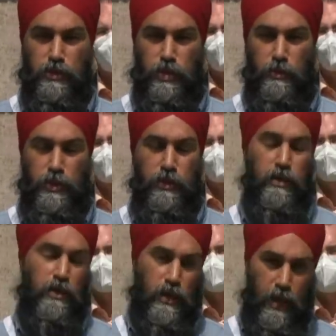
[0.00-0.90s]
troubling,
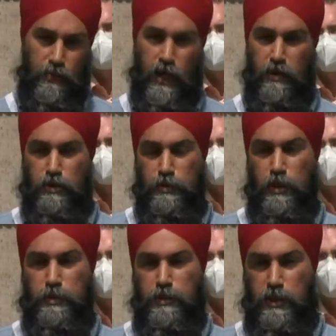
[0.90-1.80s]
and that
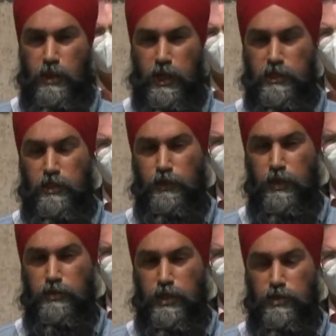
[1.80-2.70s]
responsibility lies on the
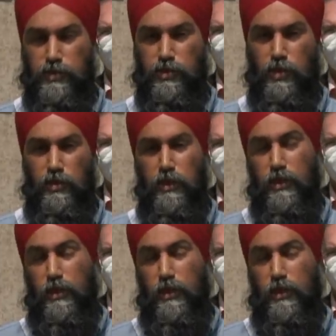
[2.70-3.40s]
feet of Justin Trudeau.